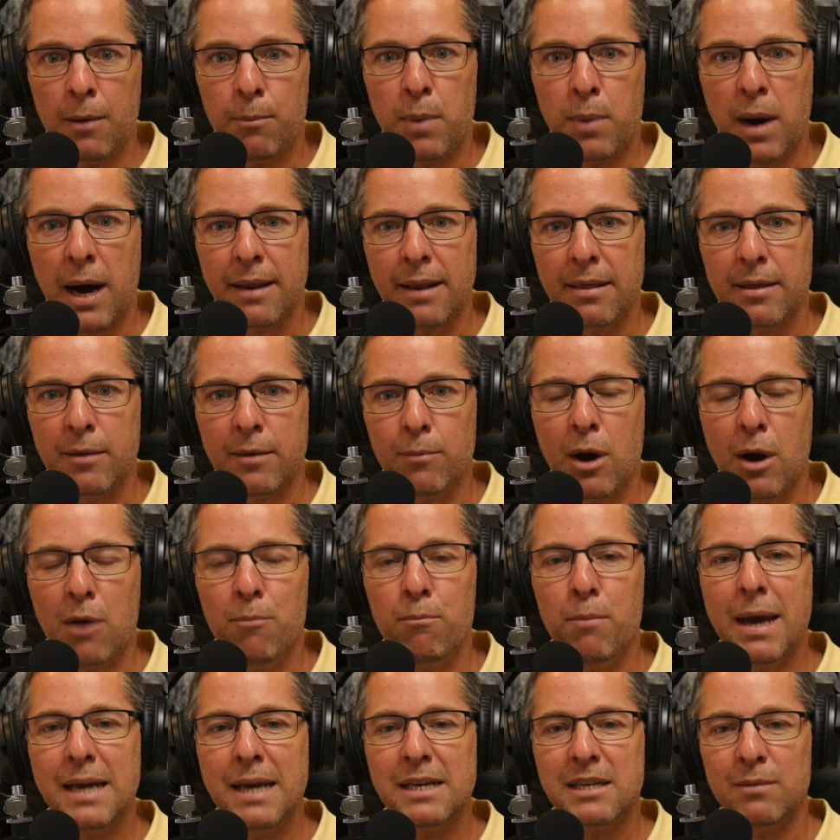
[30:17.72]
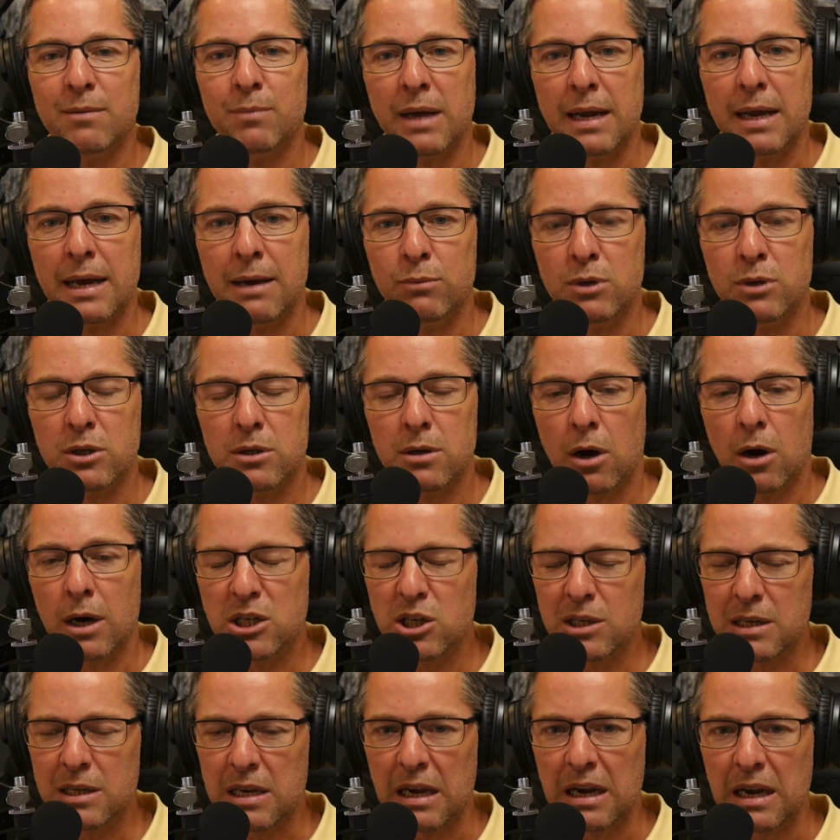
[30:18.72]
but the momentum that it was, I
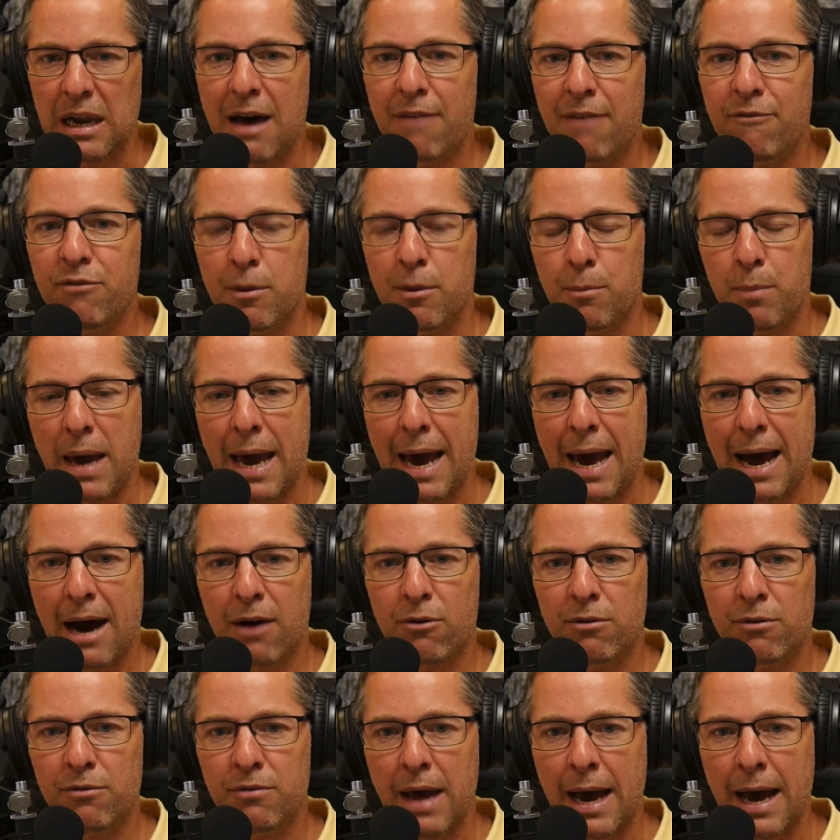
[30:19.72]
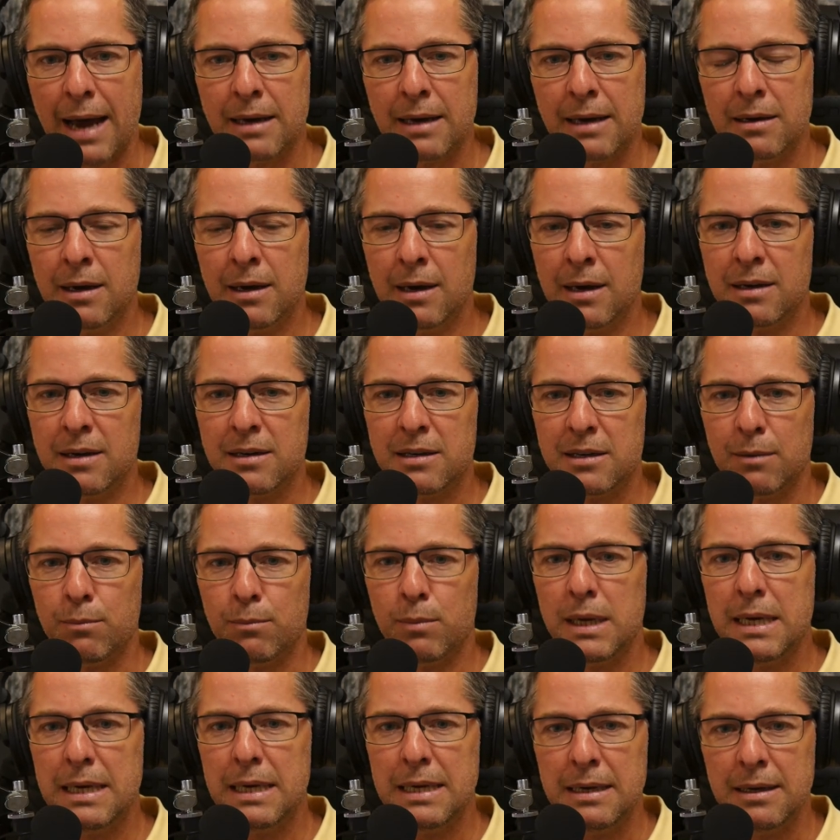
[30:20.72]
just love the power of that. And to
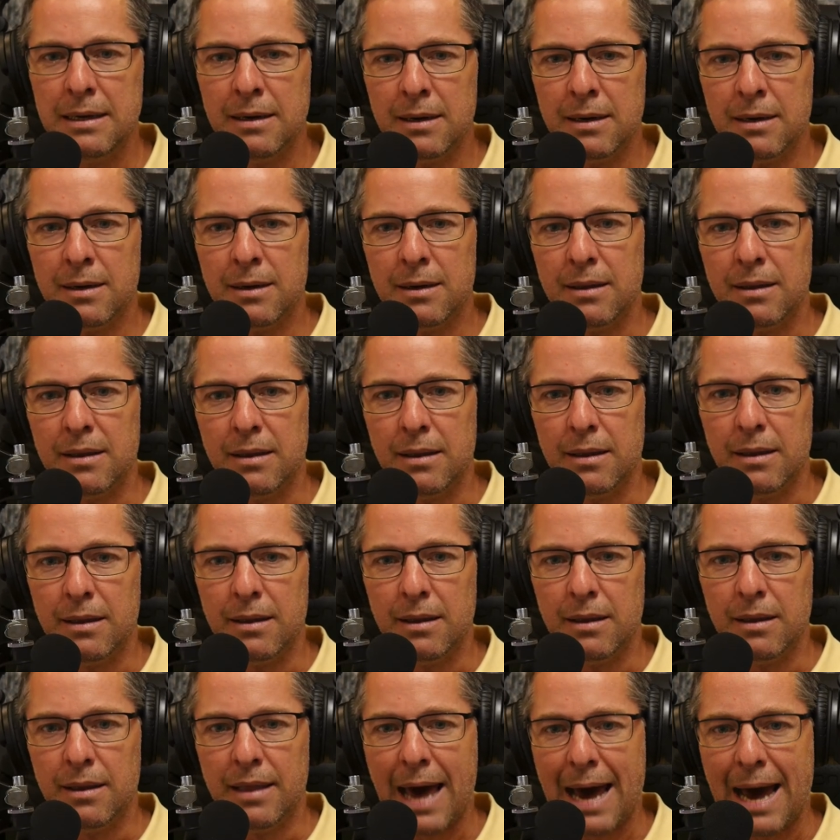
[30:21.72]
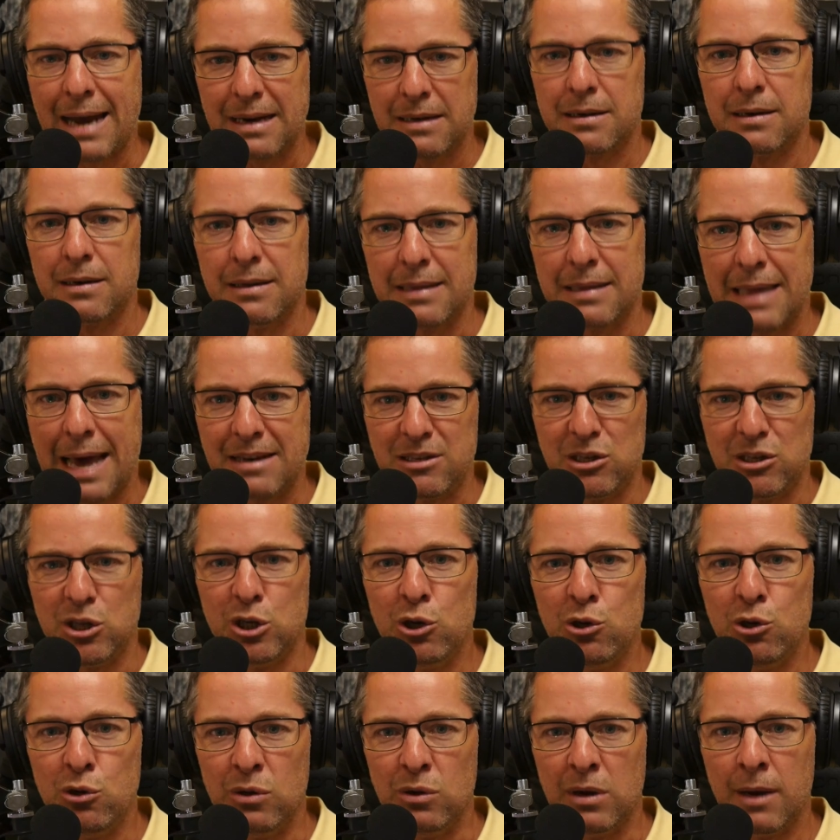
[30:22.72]
me, that's
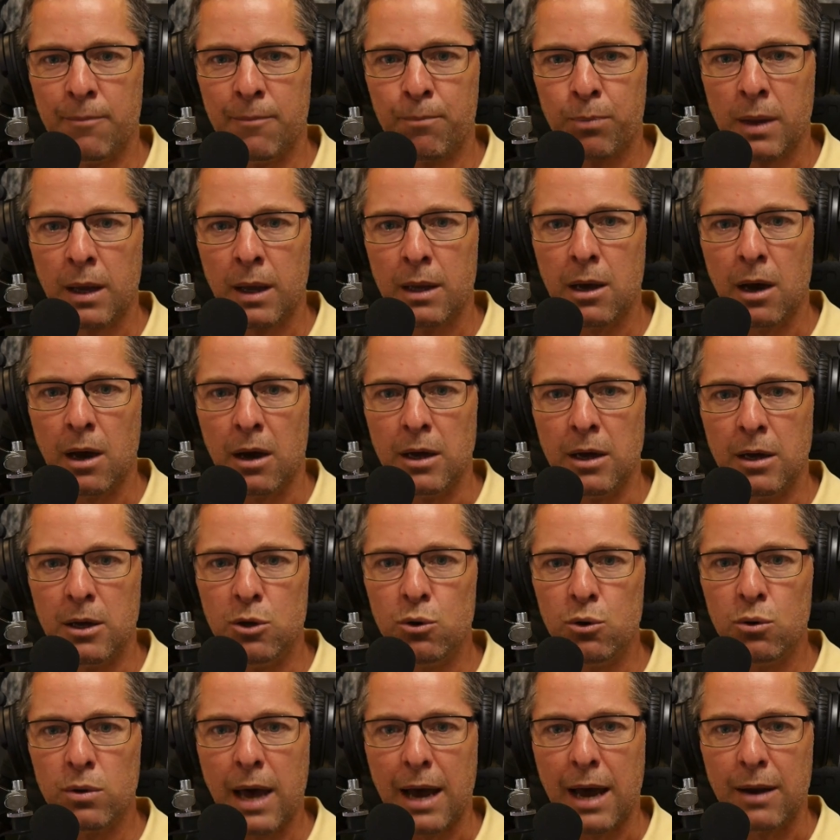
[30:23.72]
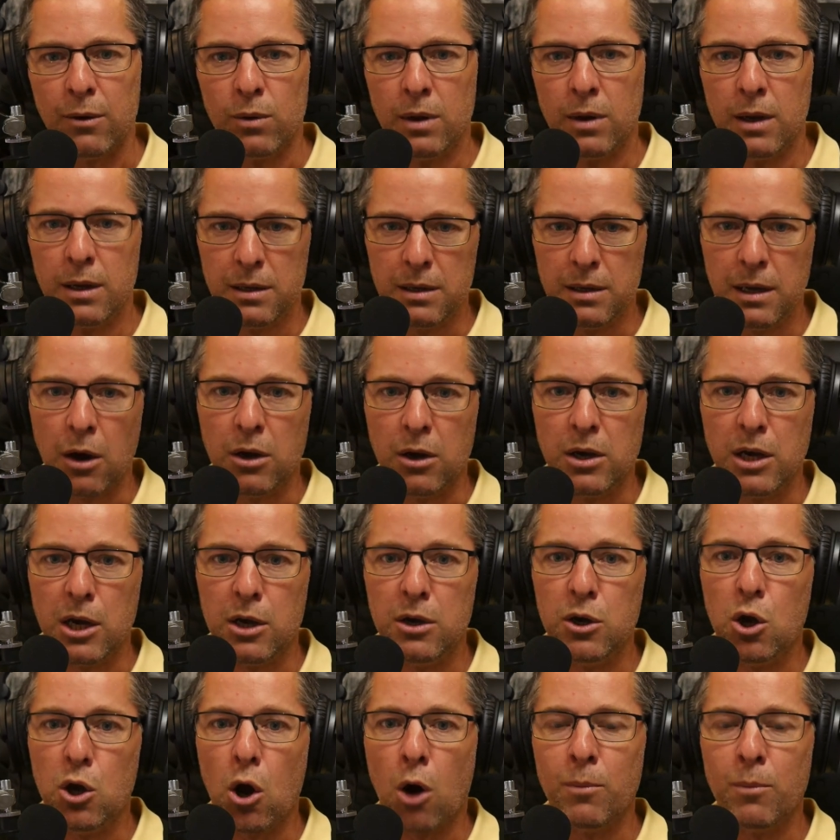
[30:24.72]
you. You know, you're that, you know,
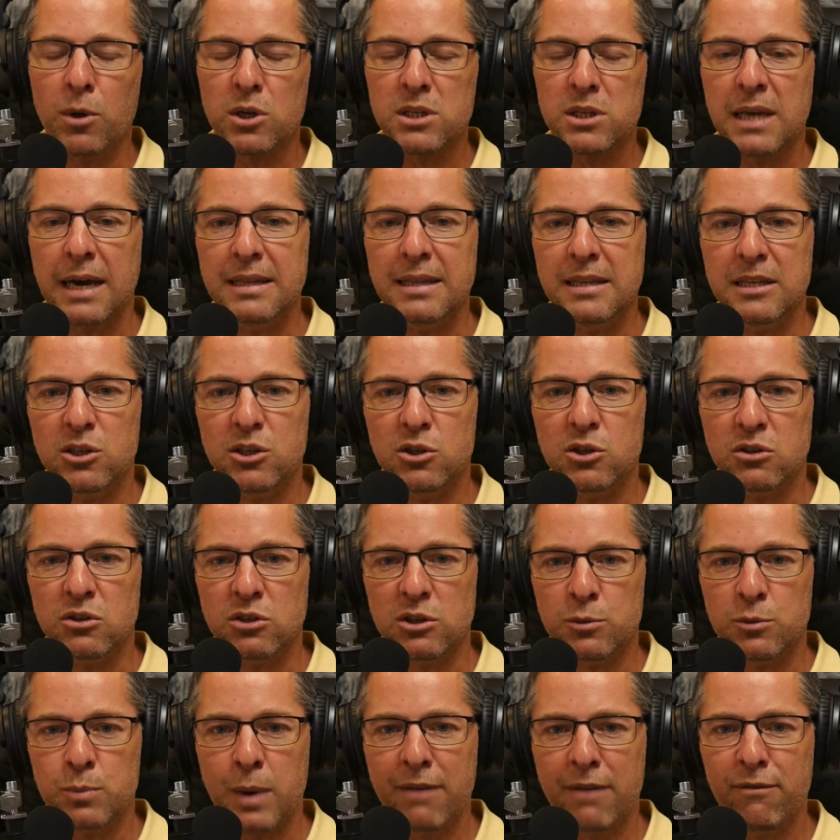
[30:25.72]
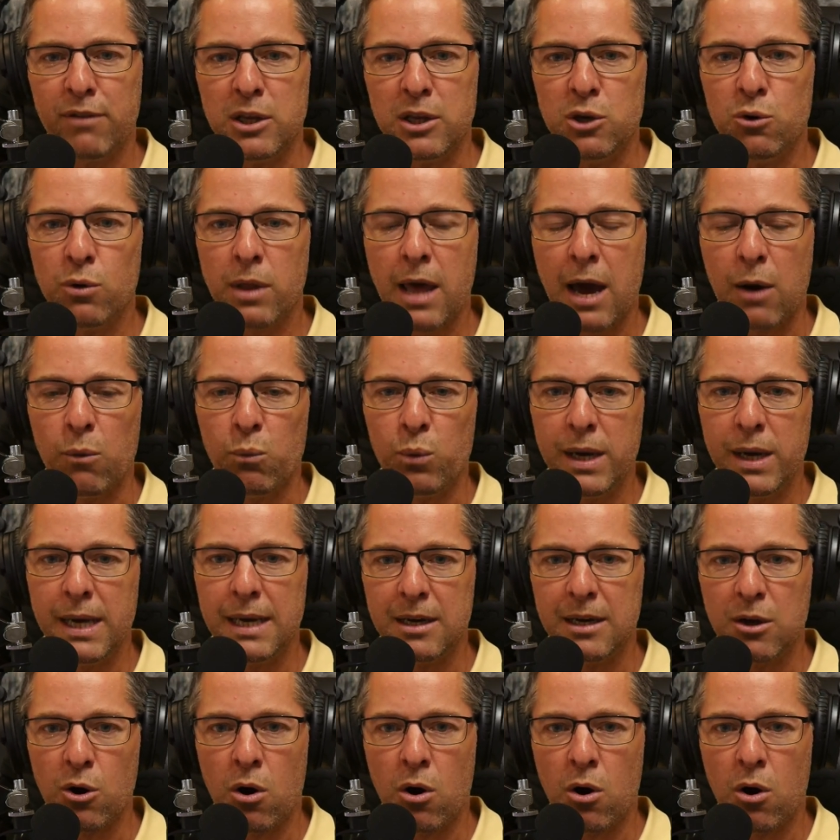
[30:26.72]
I'm not saying this disrespectfully, you're that weird